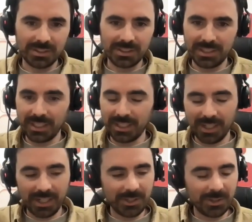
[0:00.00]

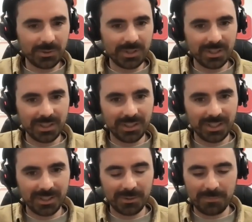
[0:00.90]
Yeah, I know that
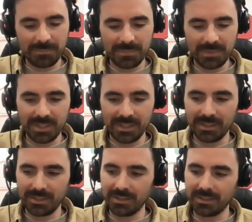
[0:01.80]

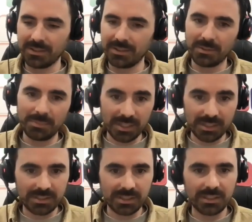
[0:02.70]
the
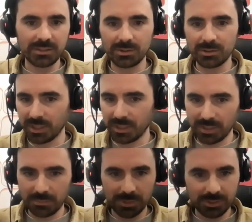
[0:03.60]
ability to kind of
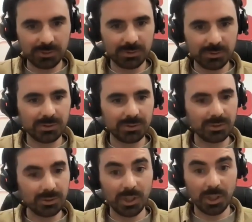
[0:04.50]
like produce
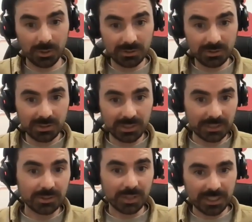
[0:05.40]
your own
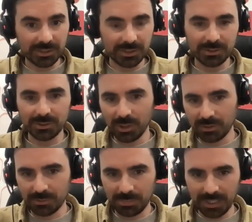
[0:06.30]
iterations
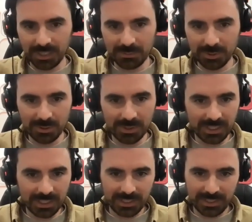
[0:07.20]
of a playable
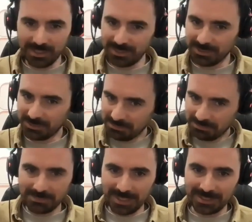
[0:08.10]
is
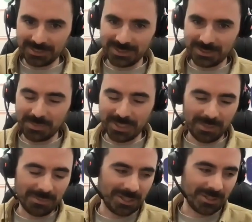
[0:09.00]

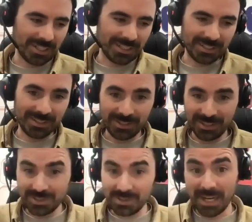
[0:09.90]
becoming like a
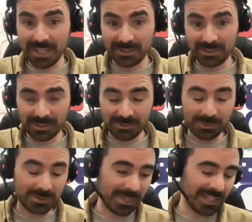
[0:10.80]

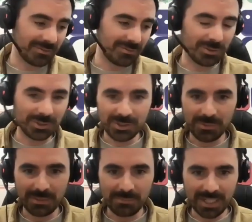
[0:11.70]
real demand for
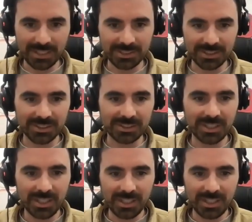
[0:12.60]
UA managers.